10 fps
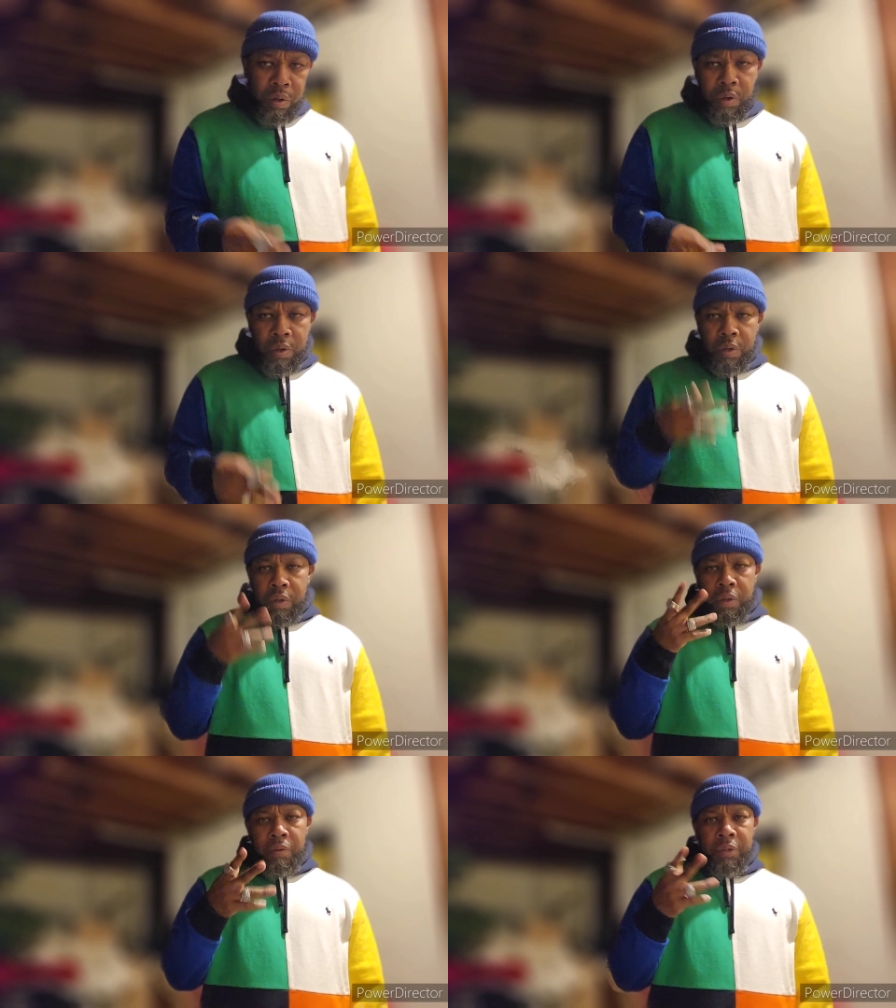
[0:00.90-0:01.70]

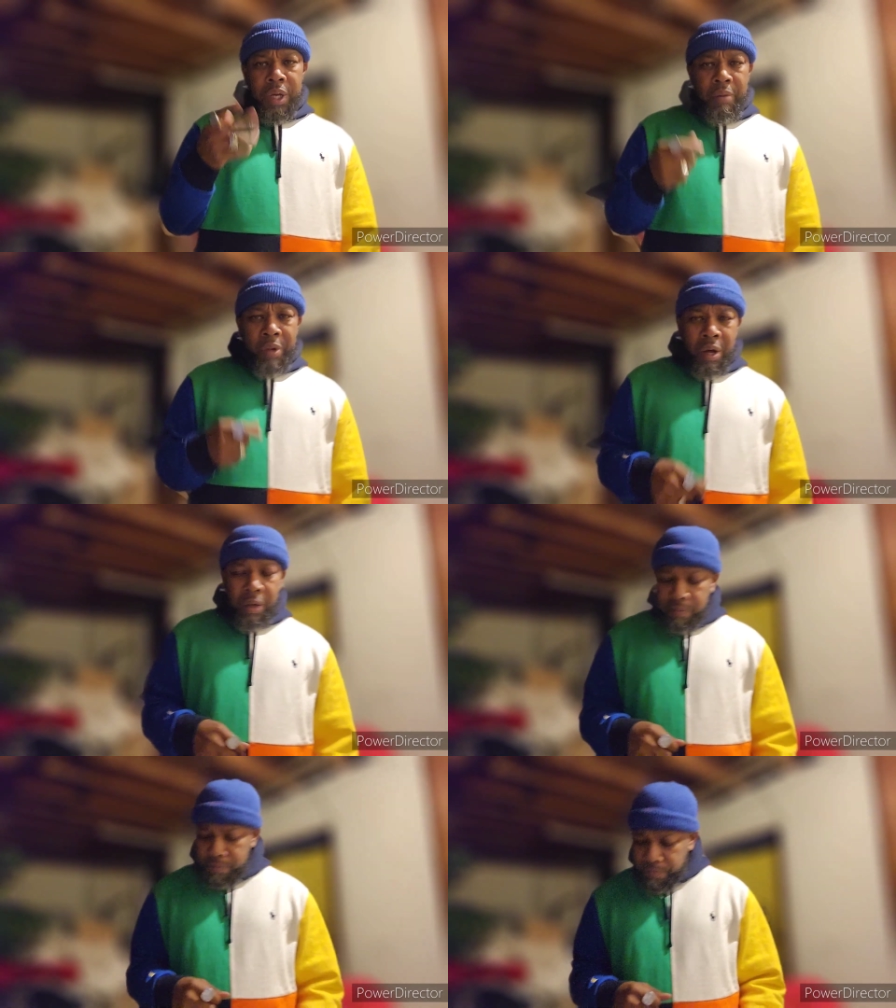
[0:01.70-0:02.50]
What's up, y'all?
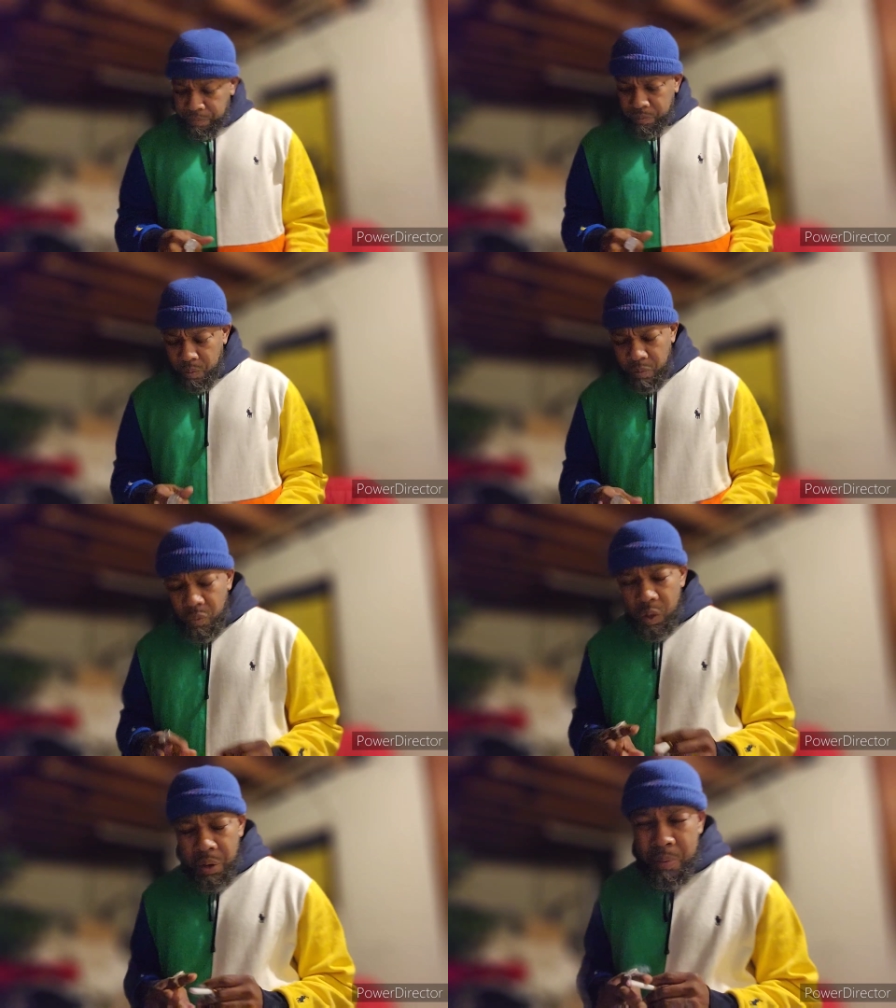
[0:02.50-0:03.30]

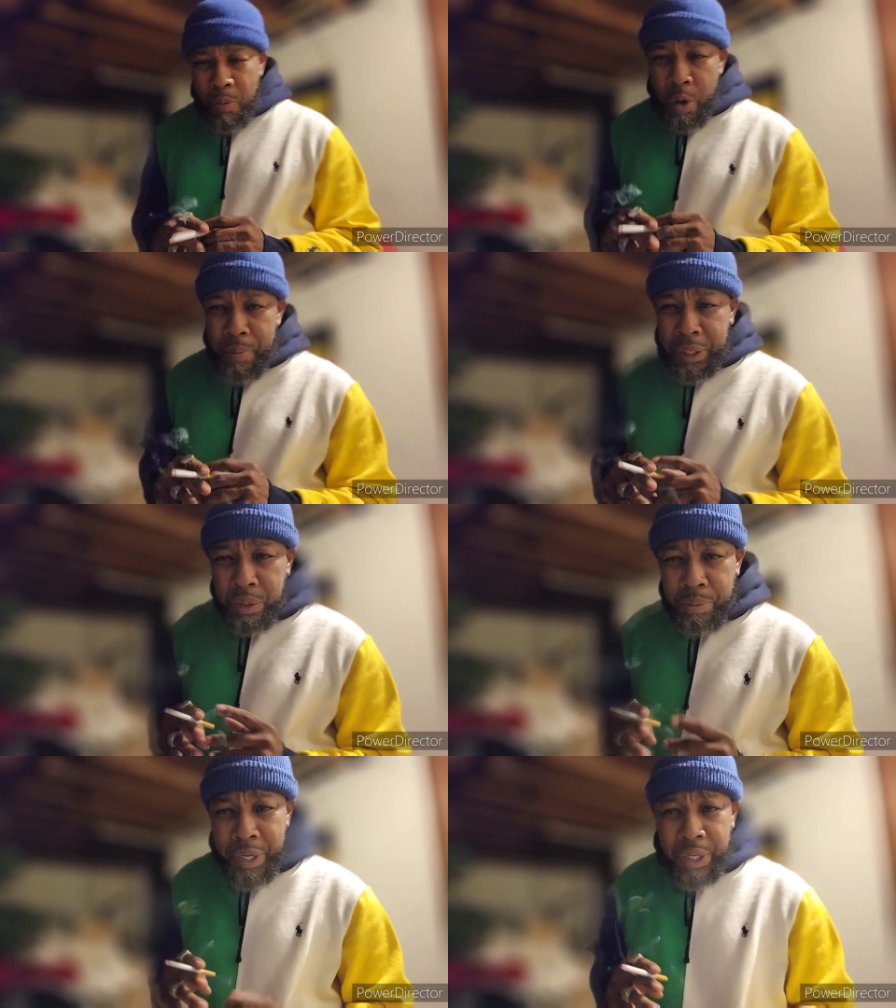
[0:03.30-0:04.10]
Boy, this
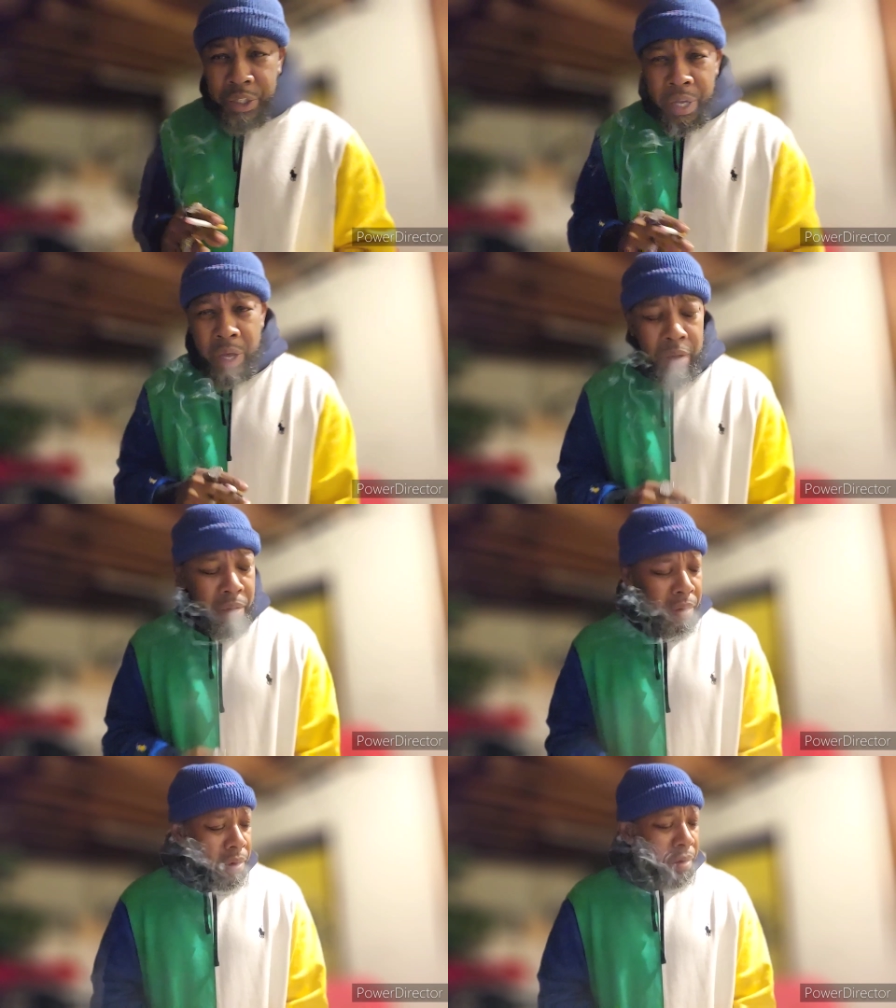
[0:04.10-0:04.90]
is DJ.
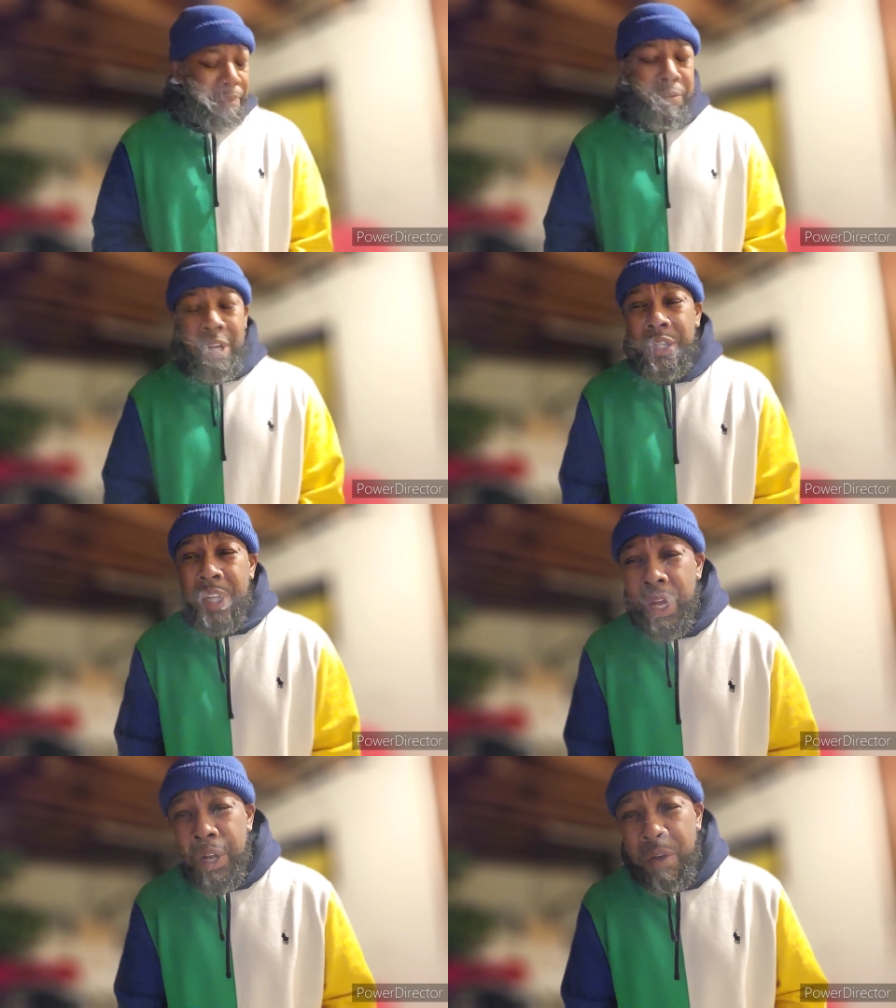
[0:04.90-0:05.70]

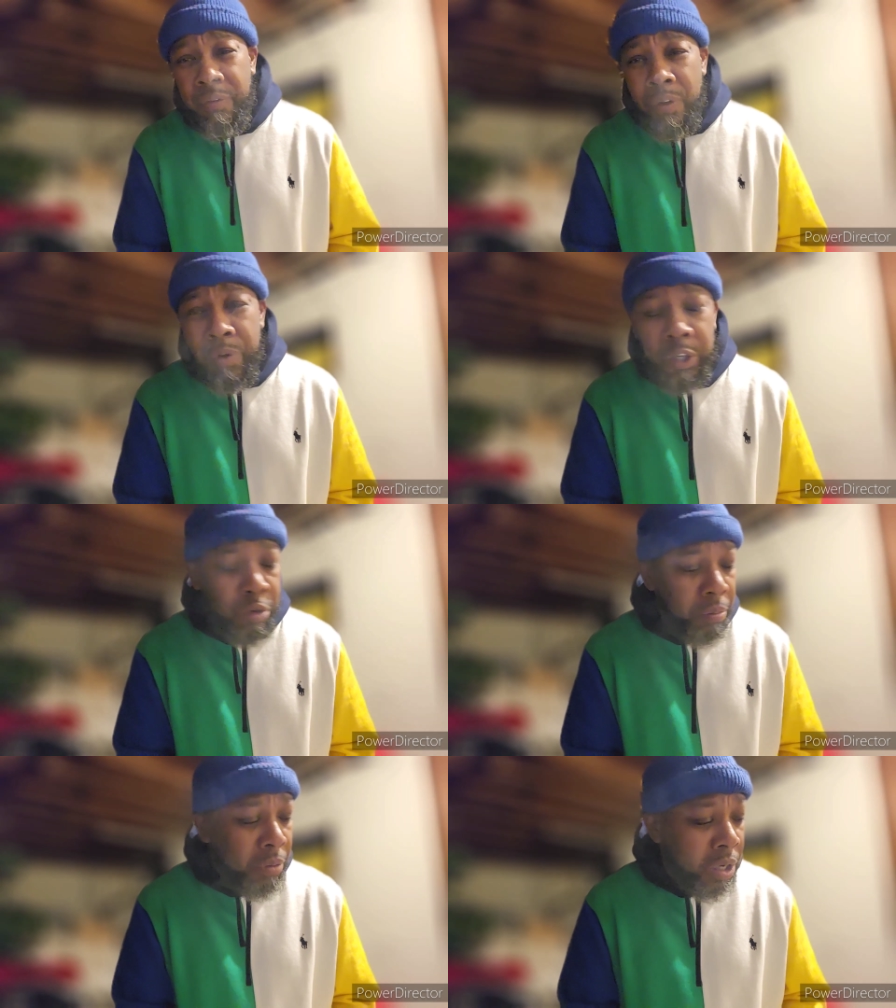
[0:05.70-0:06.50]
Just getting in from the
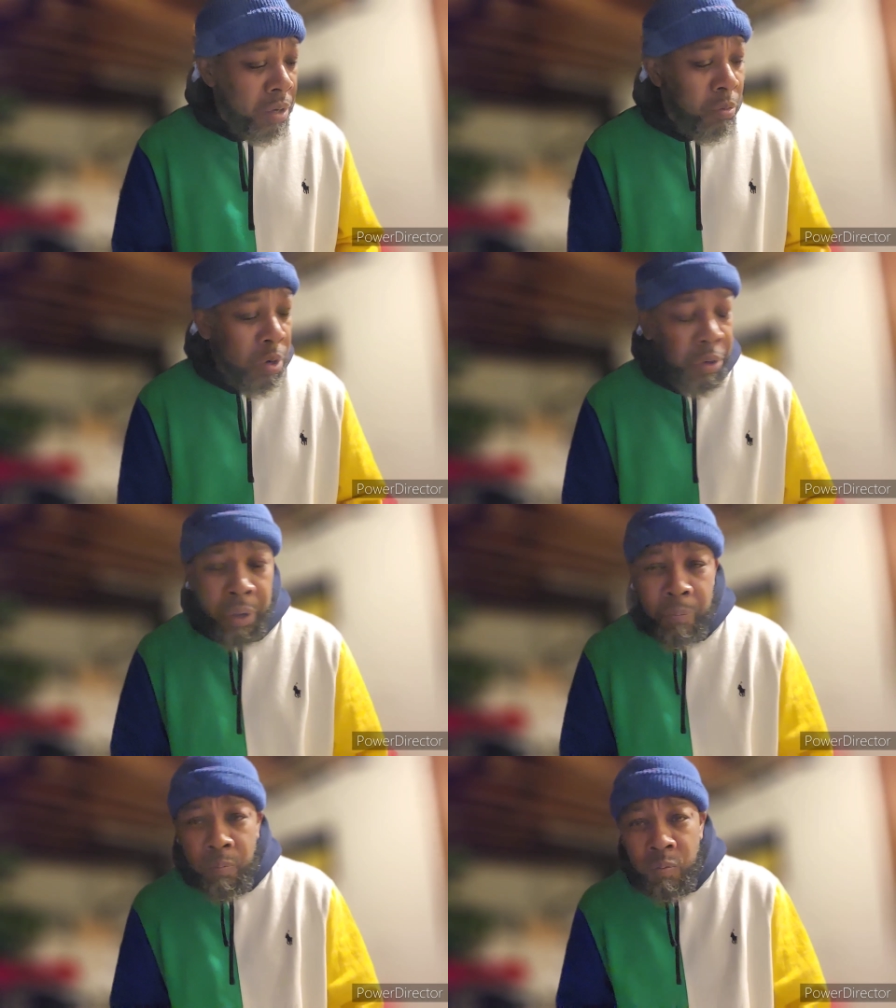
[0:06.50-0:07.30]
strip club working.